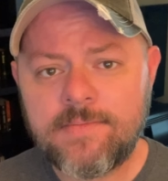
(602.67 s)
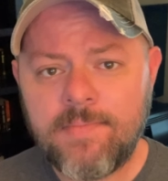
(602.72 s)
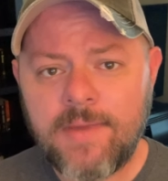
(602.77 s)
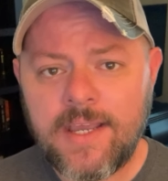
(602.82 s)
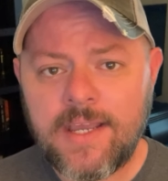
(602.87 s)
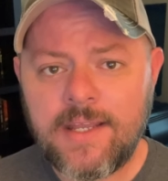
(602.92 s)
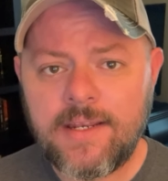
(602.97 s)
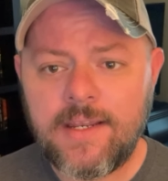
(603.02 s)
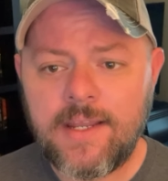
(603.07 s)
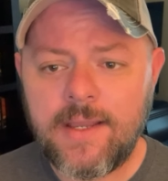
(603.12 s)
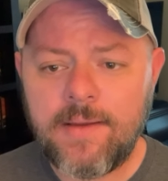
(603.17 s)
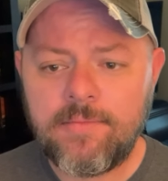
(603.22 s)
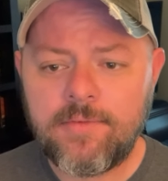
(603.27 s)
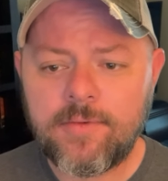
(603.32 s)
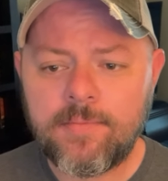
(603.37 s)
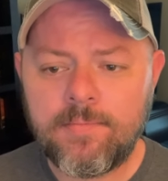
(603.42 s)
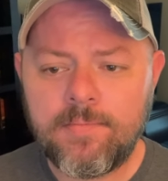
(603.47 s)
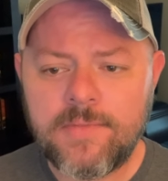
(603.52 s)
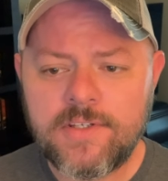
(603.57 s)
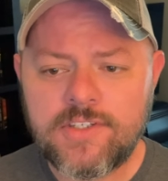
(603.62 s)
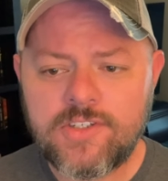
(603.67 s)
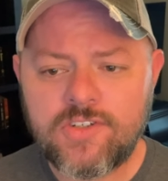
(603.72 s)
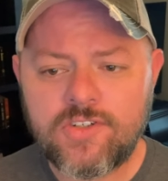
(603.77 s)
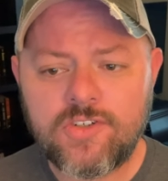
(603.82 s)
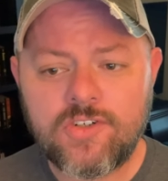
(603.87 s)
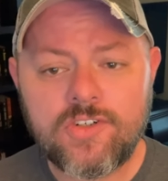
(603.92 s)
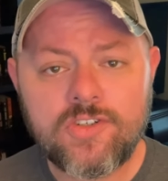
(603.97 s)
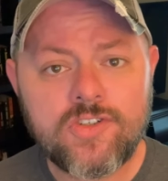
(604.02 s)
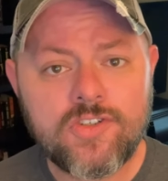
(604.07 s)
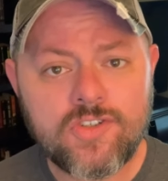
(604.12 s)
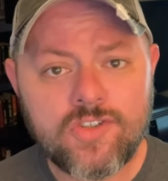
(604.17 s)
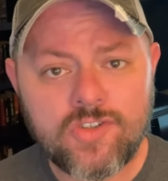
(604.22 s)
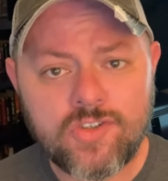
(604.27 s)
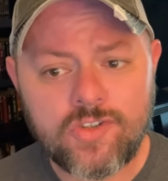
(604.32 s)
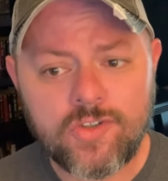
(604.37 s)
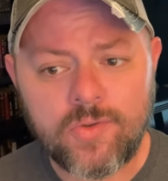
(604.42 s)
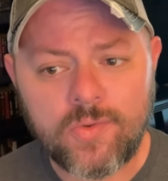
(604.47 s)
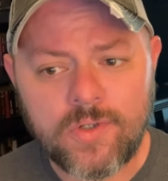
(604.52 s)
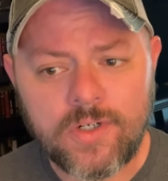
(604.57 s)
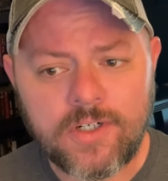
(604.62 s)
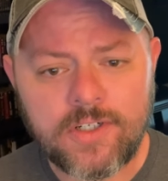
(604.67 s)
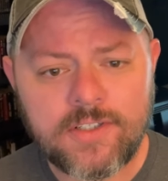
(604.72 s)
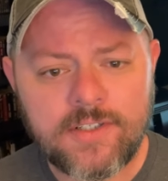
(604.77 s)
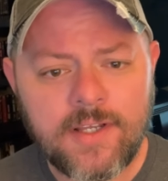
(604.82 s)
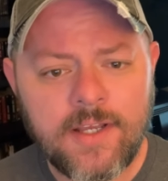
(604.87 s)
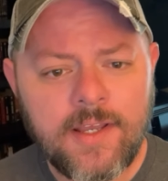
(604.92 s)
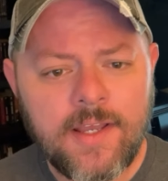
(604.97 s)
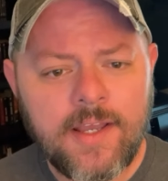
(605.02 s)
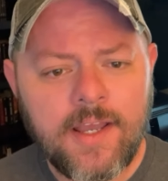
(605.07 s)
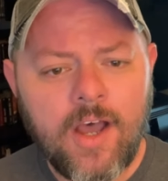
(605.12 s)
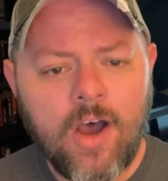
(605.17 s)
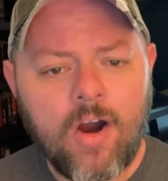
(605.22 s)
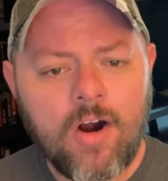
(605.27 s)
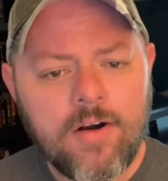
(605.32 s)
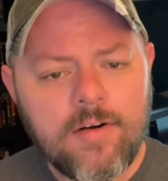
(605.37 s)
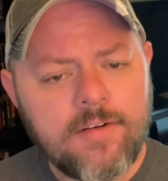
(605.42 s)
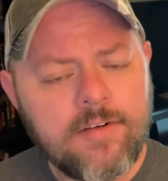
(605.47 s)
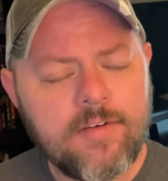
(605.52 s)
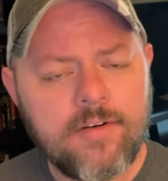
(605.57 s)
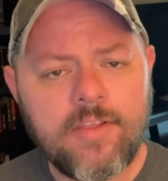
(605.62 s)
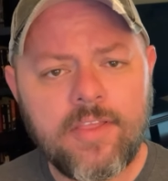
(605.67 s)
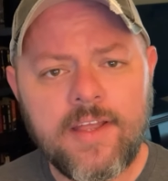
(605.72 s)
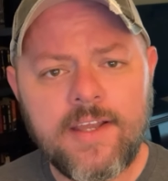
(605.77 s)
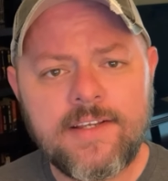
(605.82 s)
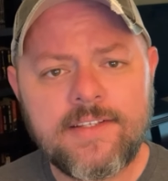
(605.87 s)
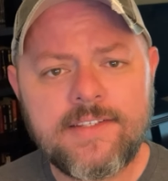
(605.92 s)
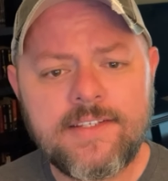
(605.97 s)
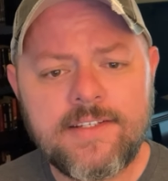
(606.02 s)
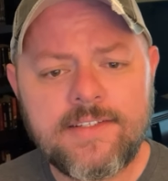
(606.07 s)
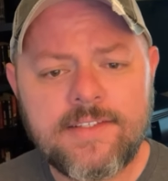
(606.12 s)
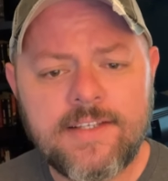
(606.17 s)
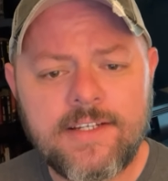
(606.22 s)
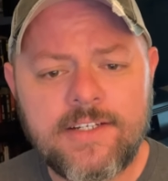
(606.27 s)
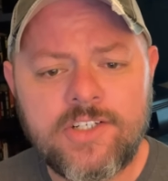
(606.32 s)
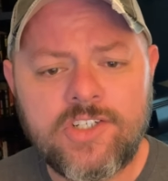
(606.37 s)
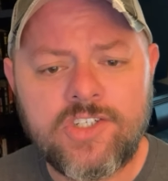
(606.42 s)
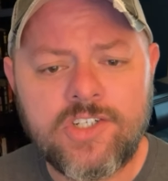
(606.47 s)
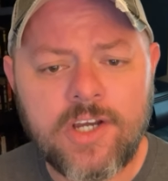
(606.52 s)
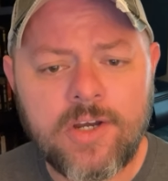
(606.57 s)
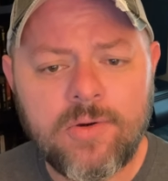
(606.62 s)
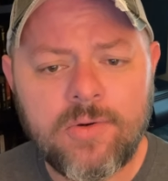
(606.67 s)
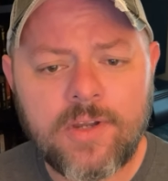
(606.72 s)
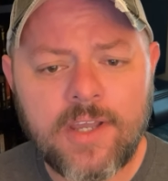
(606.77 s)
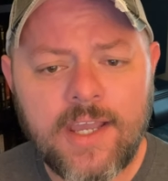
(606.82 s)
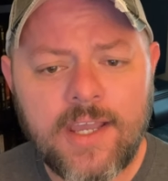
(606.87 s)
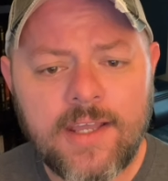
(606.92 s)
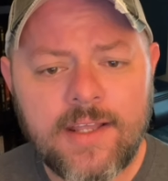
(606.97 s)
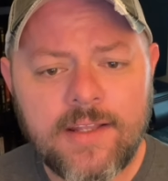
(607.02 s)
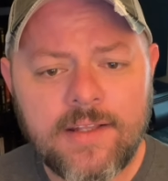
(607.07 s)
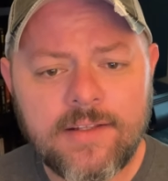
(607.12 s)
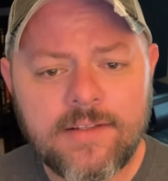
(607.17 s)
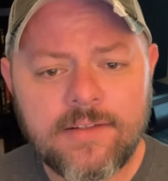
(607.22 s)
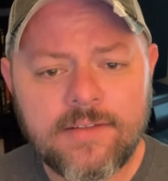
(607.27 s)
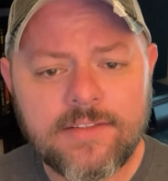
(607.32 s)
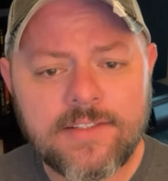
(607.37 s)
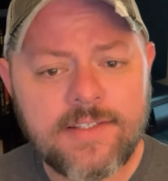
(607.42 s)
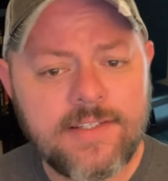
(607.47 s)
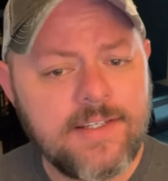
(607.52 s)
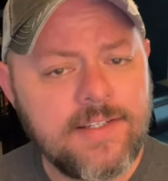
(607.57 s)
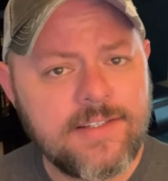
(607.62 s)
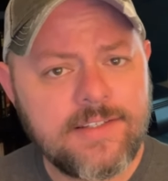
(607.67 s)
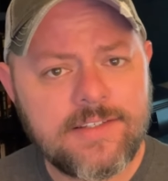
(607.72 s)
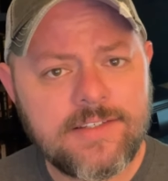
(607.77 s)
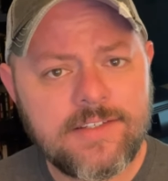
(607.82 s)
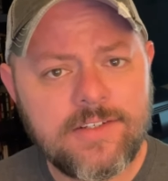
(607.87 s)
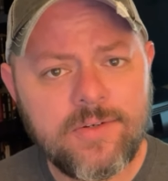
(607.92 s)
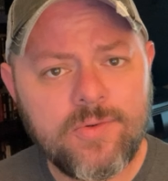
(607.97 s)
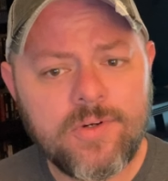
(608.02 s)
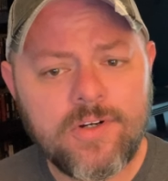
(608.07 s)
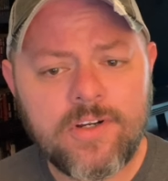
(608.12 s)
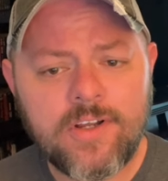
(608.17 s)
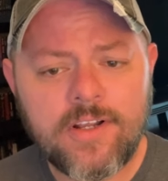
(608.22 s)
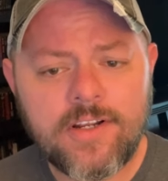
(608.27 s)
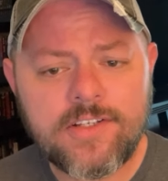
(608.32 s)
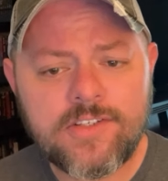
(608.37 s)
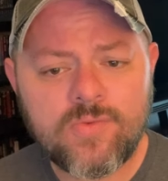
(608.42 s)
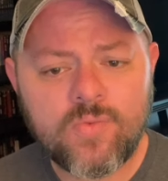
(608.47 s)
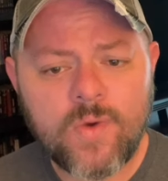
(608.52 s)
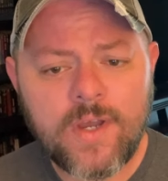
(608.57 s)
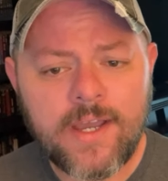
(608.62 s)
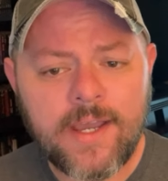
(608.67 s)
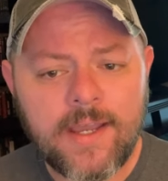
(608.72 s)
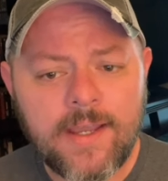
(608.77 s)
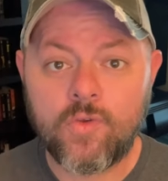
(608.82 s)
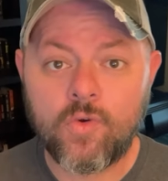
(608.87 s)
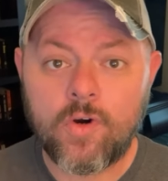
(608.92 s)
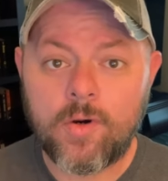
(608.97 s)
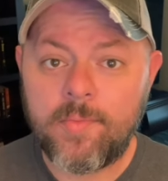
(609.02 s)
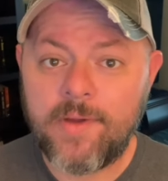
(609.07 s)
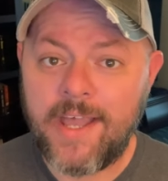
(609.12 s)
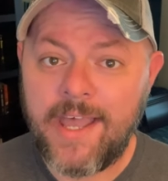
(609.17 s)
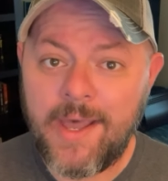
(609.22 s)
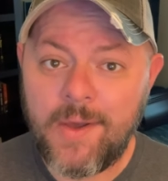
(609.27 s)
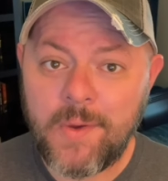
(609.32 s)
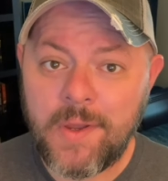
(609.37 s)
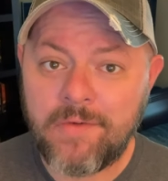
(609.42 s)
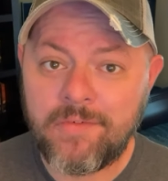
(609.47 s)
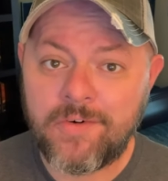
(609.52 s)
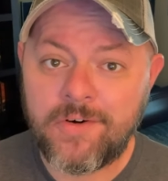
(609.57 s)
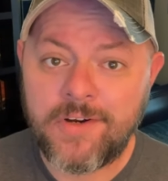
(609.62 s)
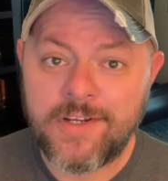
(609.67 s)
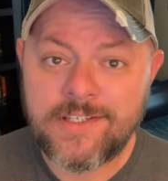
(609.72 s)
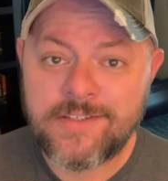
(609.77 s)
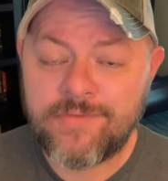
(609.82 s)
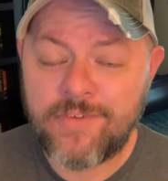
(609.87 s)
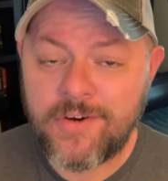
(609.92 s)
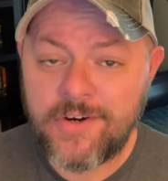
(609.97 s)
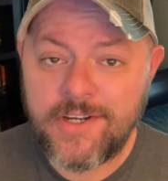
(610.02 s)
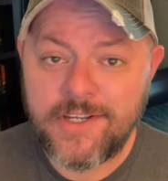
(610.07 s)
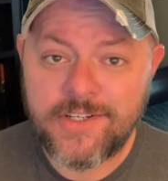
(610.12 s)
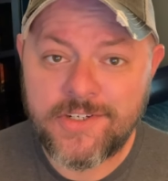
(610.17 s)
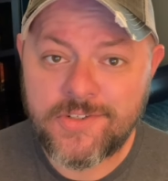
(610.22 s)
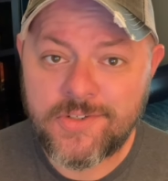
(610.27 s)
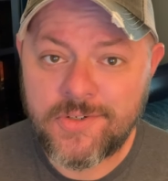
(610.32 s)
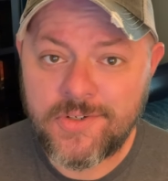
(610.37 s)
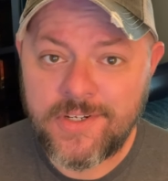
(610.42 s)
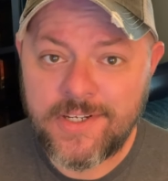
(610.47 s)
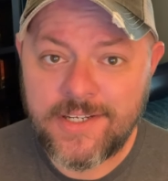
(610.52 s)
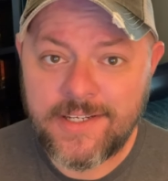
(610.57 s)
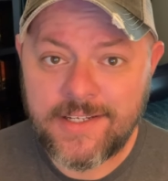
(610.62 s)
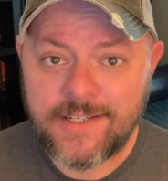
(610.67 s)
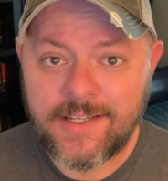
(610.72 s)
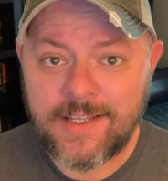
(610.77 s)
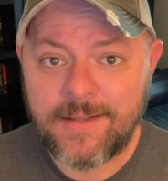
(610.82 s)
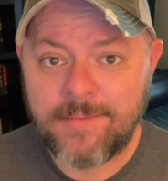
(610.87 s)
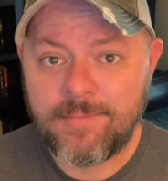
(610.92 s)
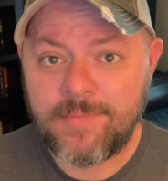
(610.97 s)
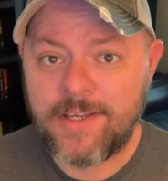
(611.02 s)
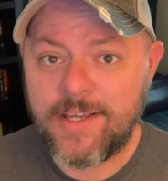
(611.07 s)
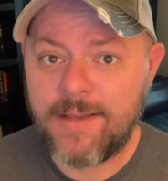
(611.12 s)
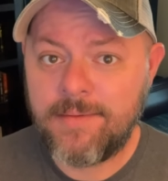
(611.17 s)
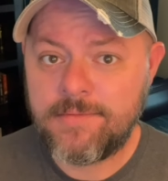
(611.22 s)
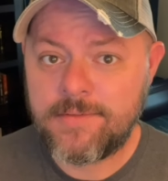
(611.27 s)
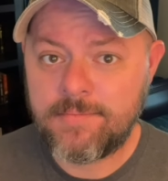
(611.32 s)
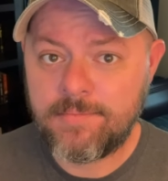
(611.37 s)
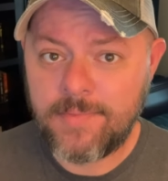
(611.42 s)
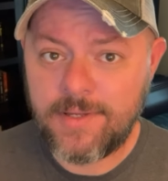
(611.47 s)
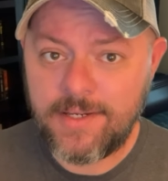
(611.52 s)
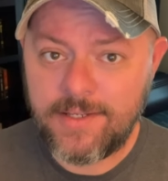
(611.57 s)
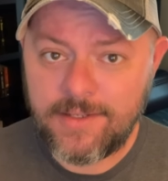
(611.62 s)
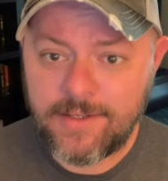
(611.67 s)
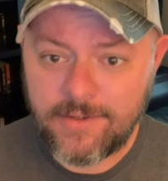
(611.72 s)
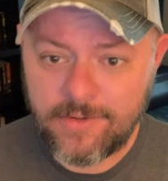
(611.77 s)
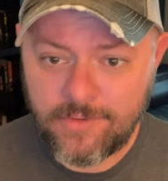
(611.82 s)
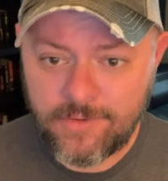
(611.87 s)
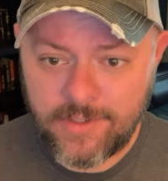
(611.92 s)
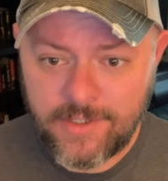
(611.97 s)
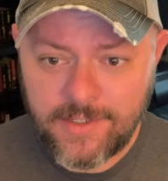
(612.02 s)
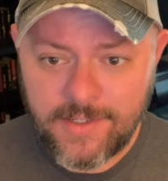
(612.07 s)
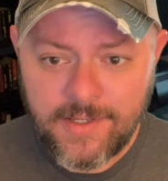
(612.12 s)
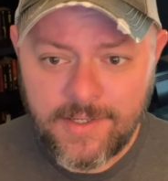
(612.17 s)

man named Mr. Steward. Arthur thinks it's a joke and sends Steward on his way. Norma, however, is very intrigued and becomes money hungry